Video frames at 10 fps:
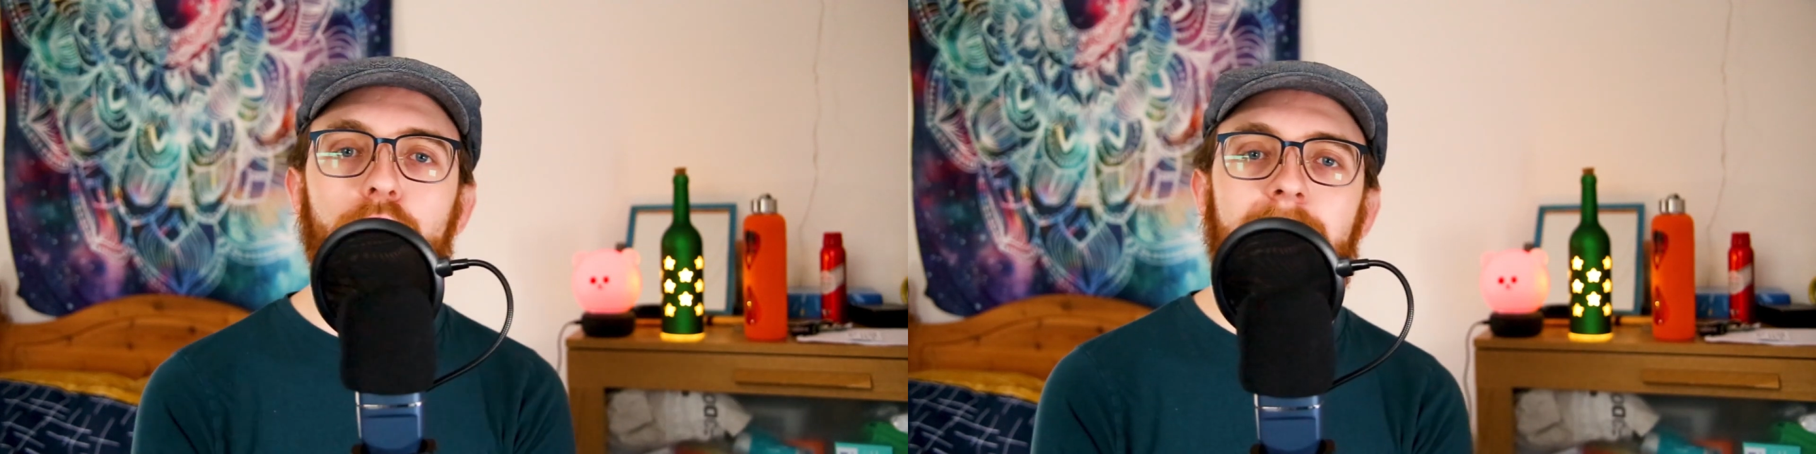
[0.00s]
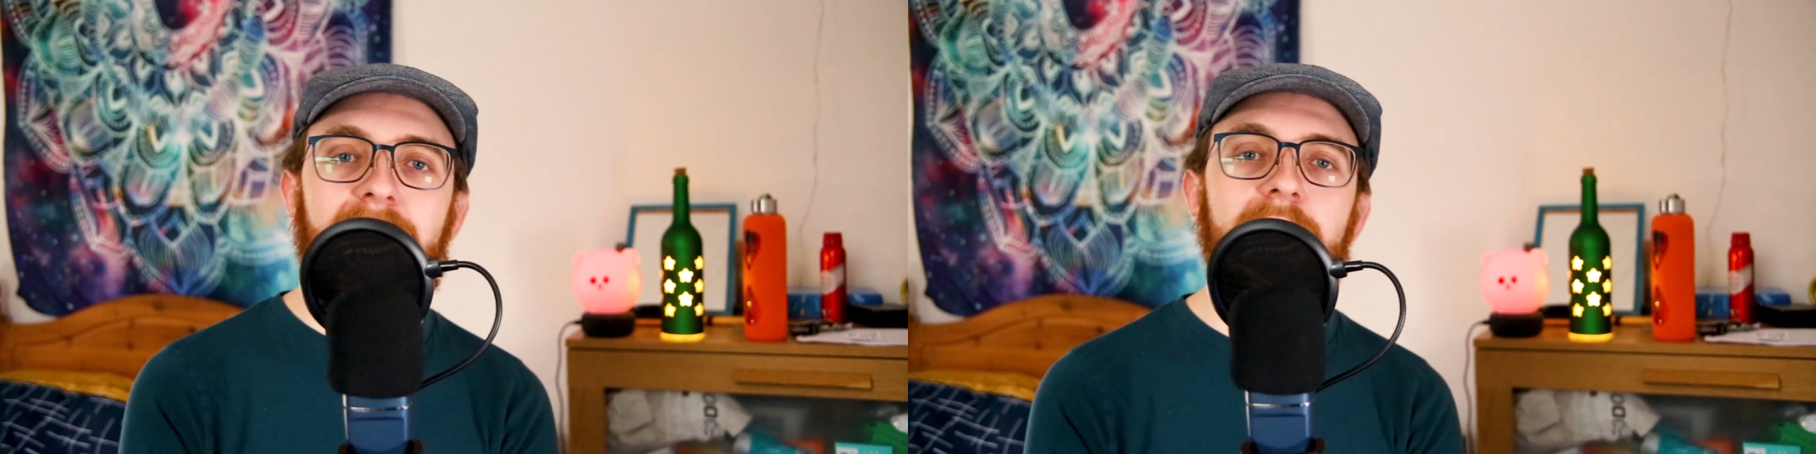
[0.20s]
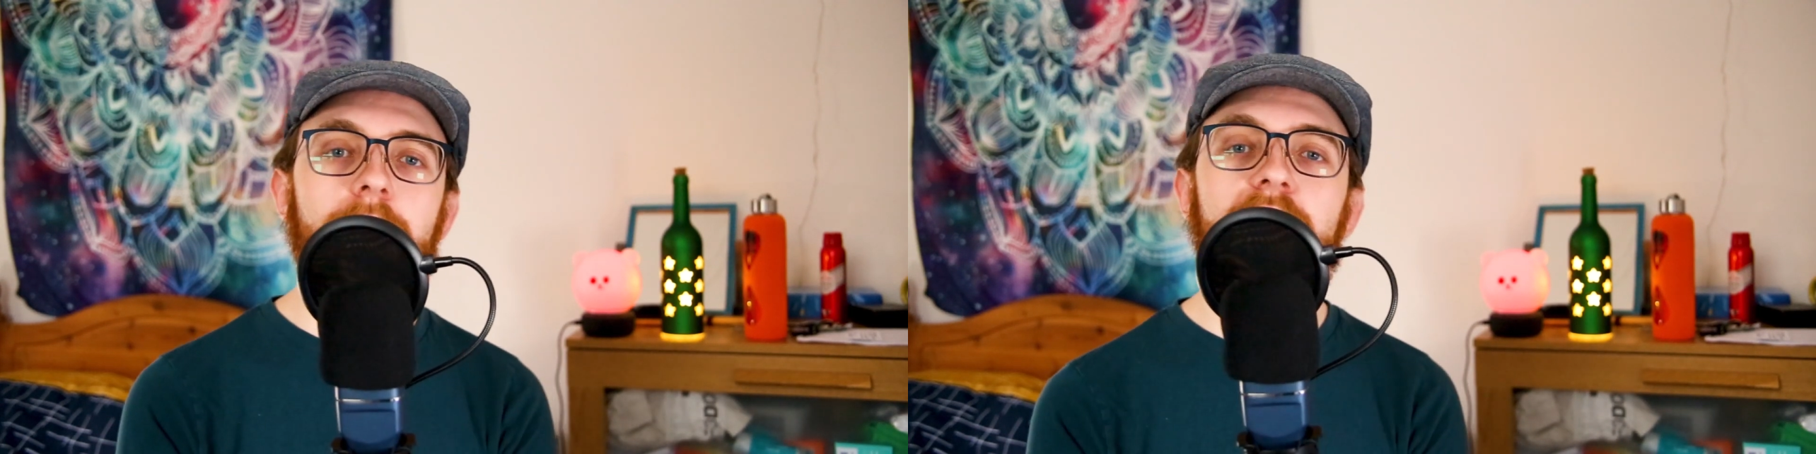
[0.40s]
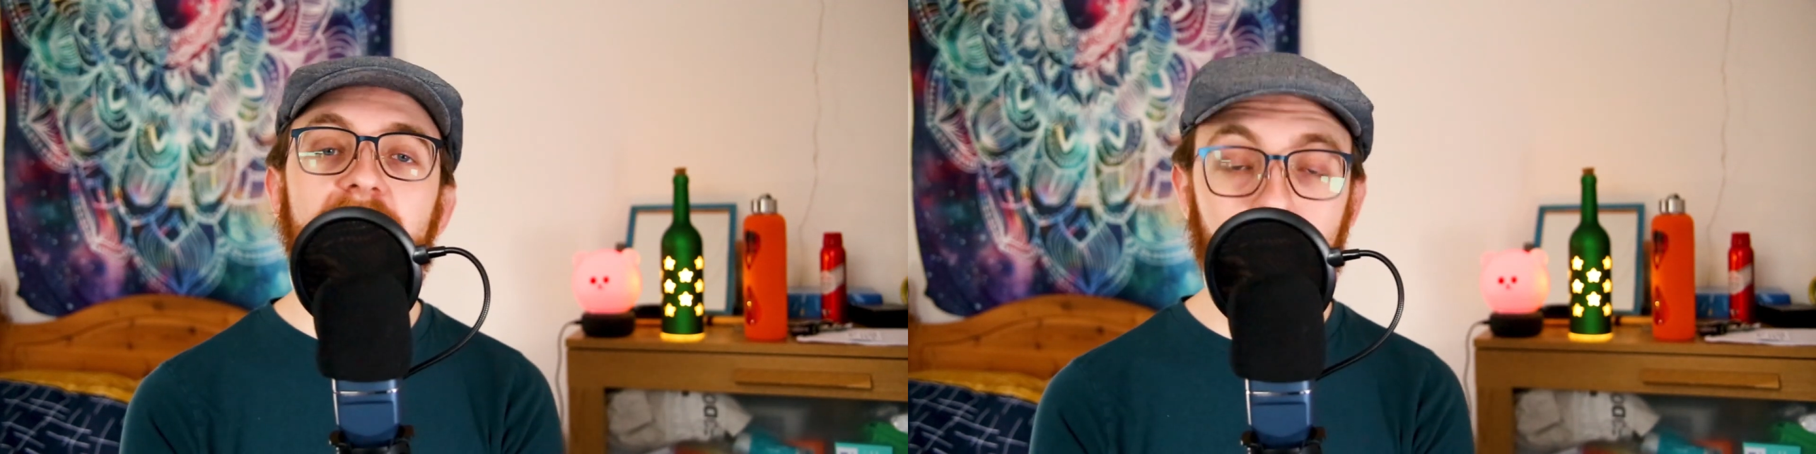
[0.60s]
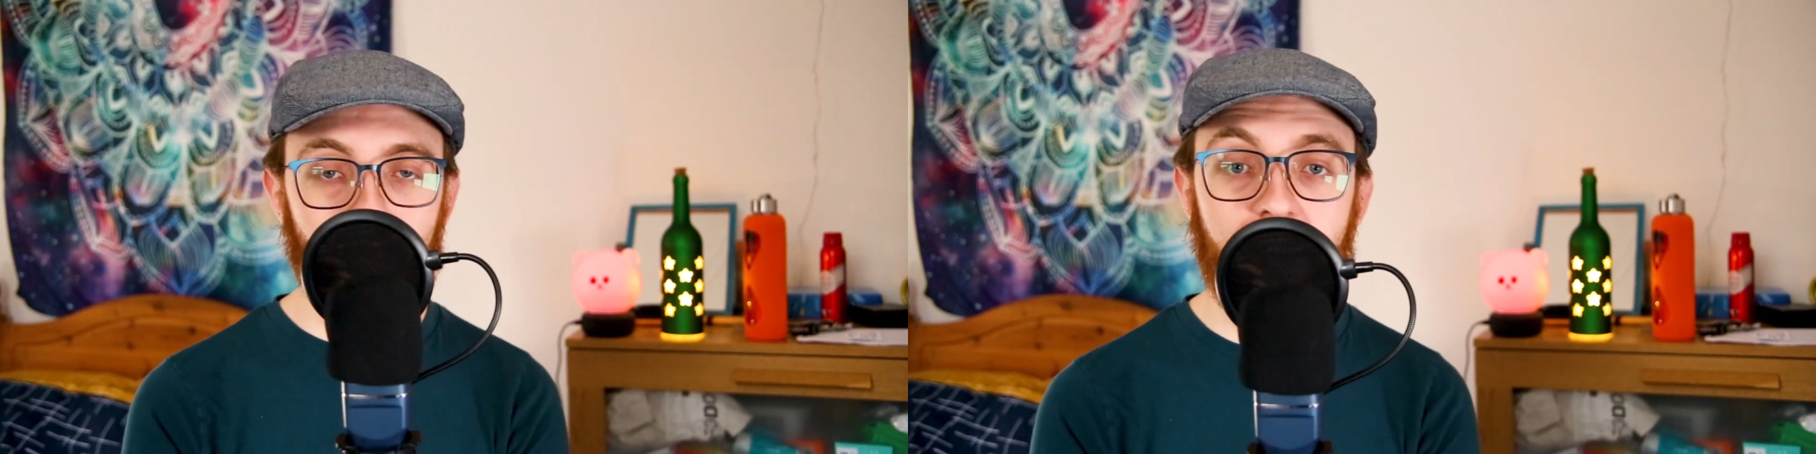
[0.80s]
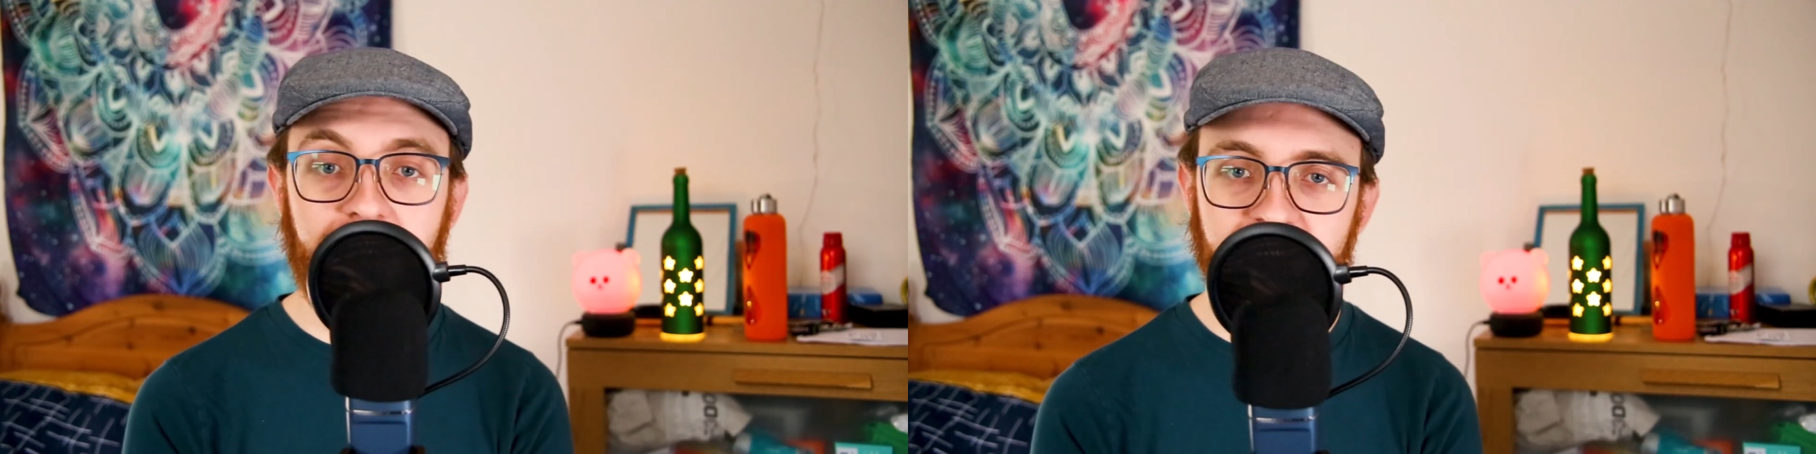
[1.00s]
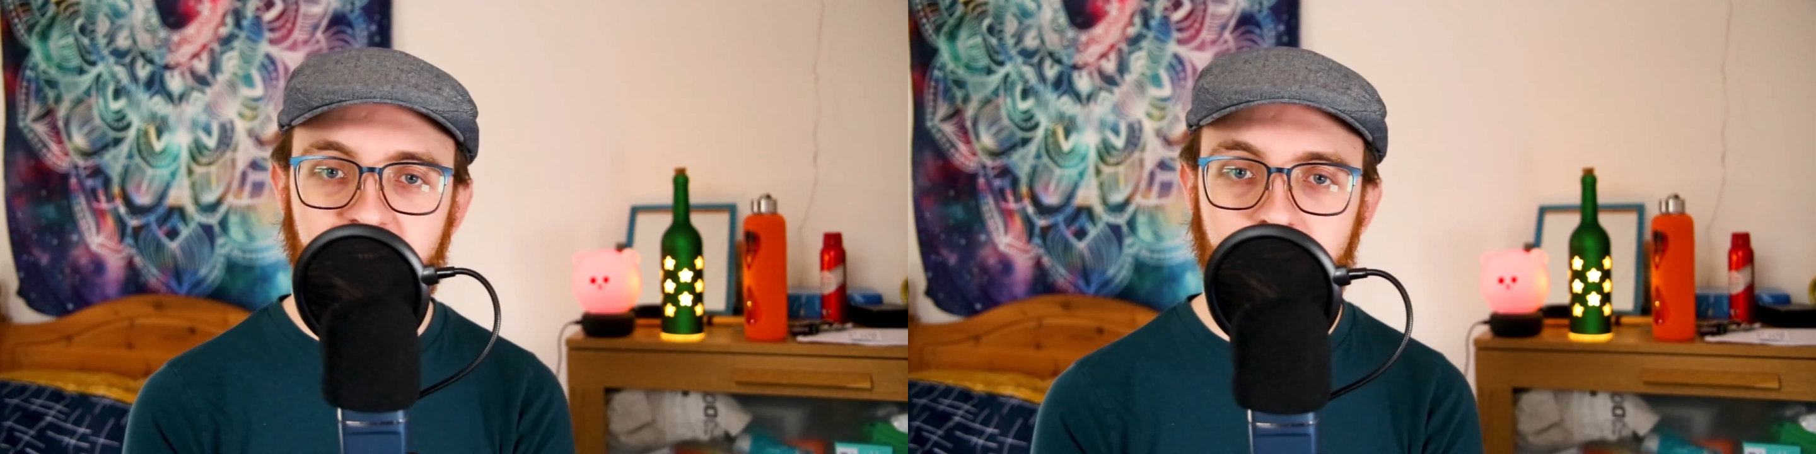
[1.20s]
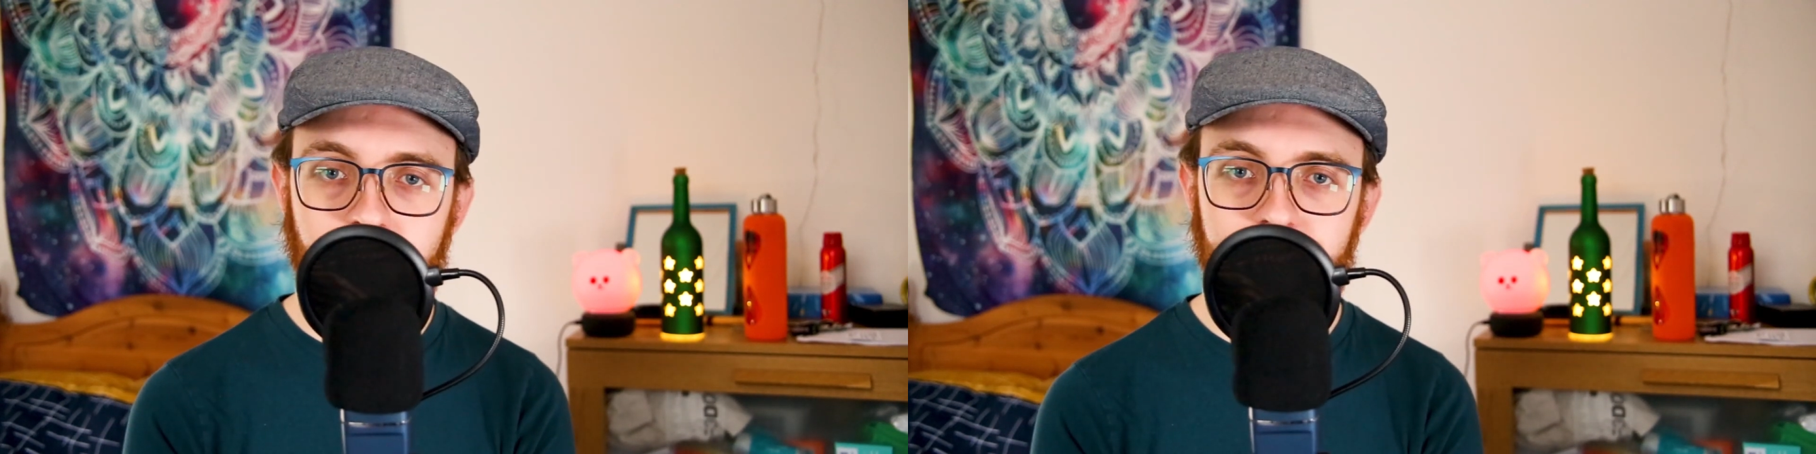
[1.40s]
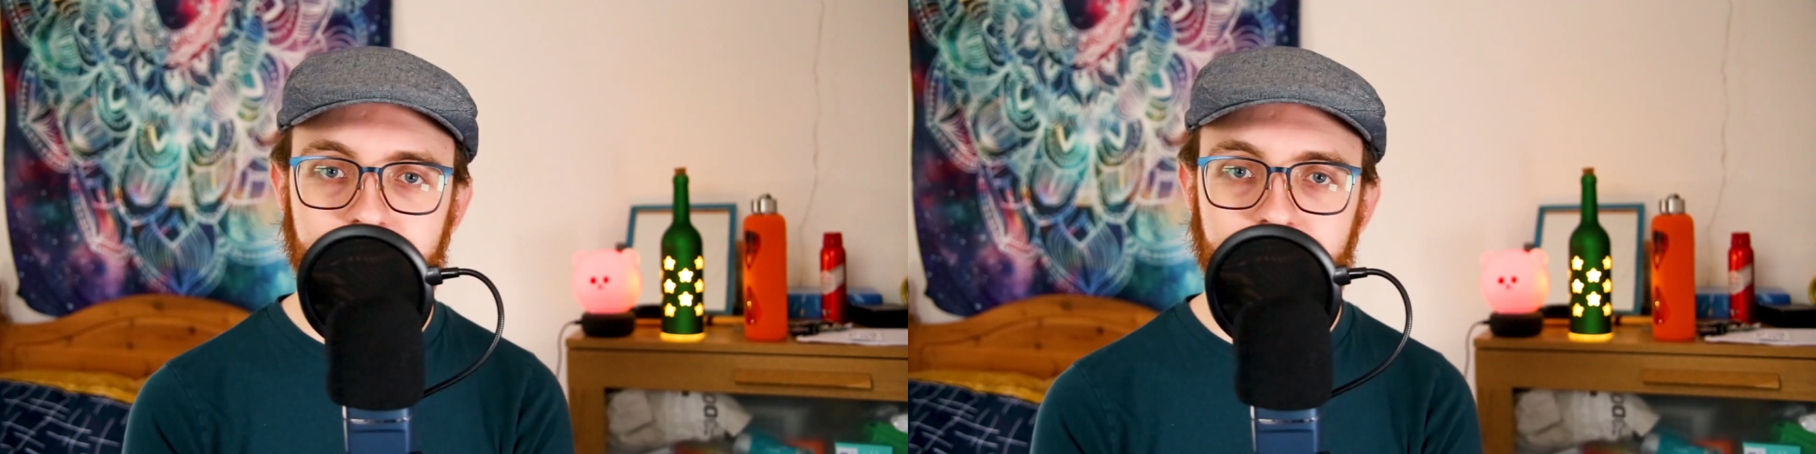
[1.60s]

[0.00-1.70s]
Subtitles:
to you about is synchronizing.